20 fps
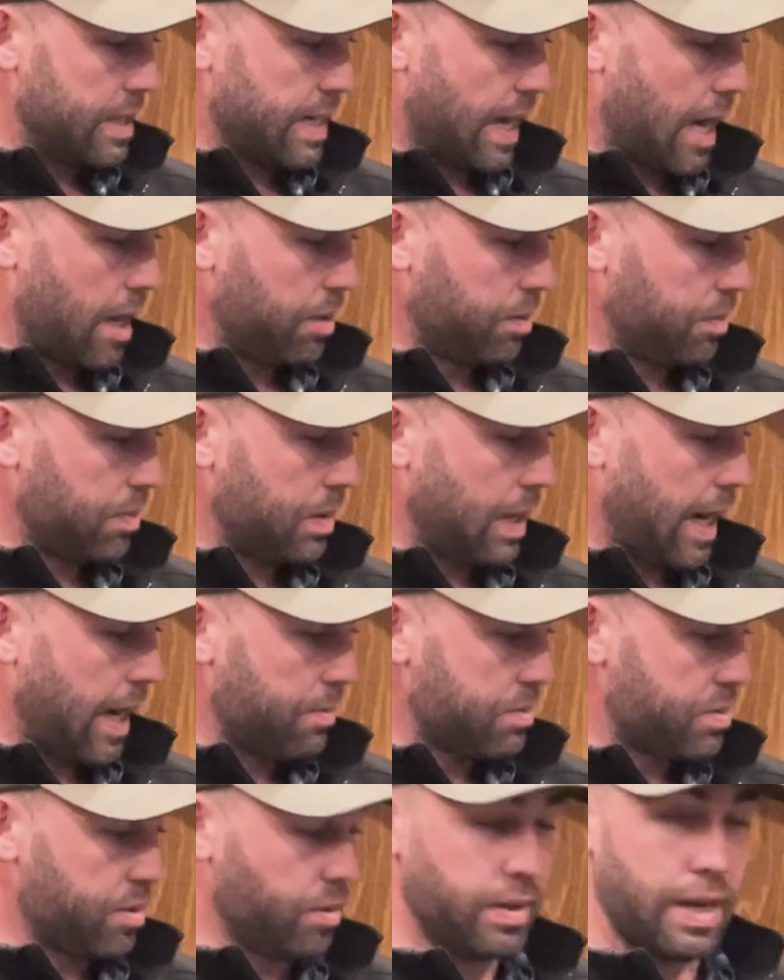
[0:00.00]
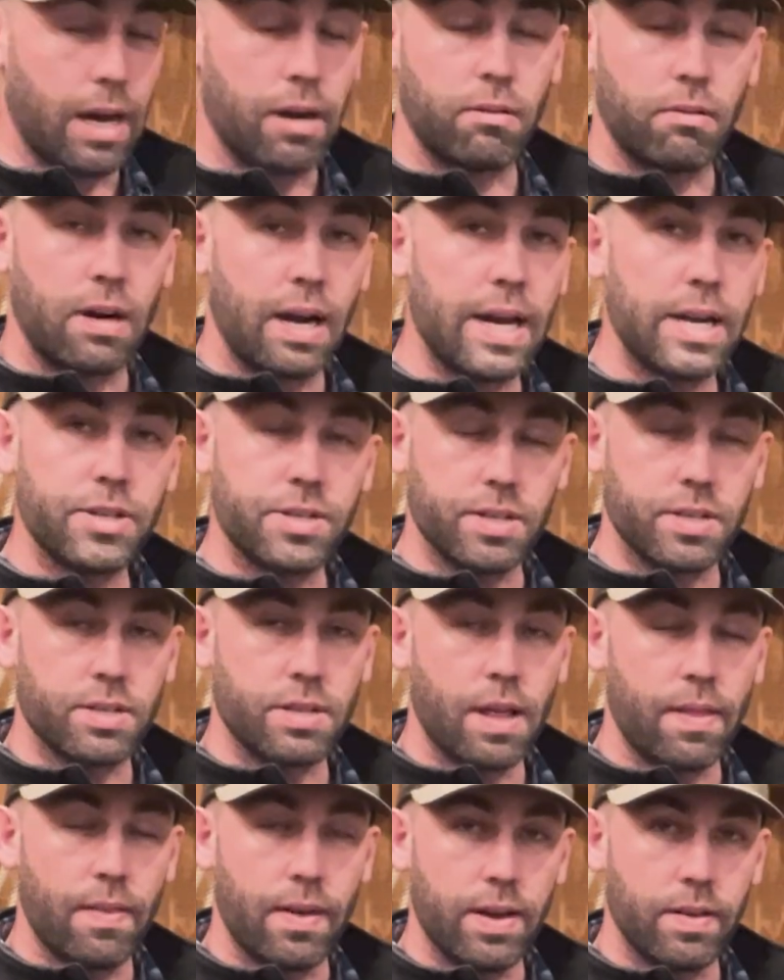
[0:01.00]
absolutely outrageous
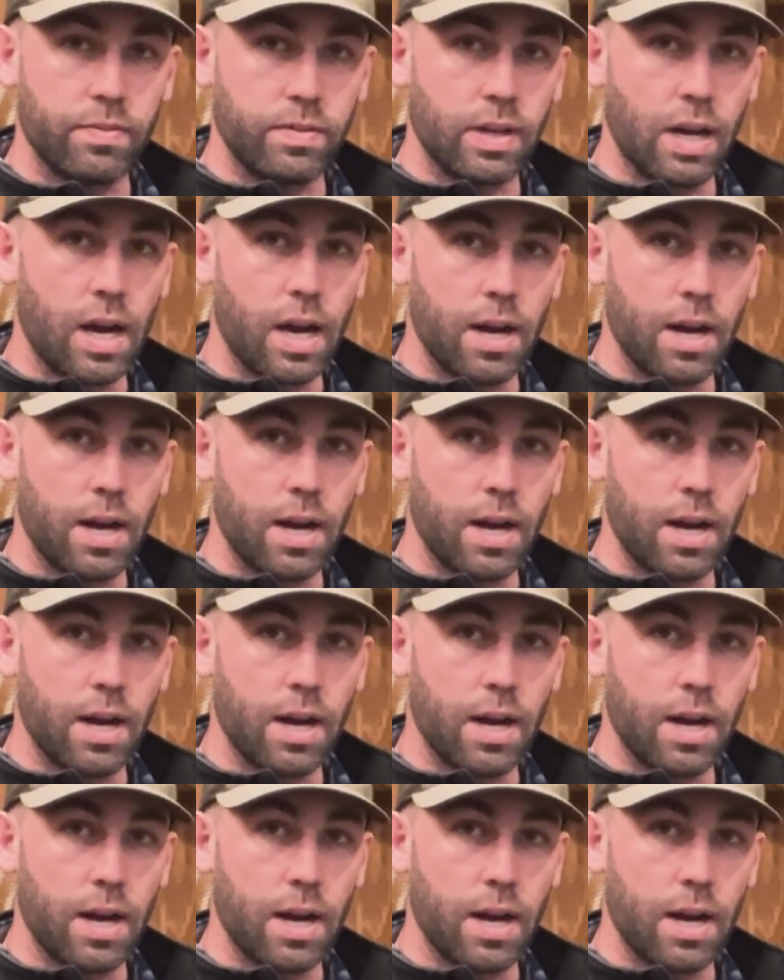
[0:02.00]
that they've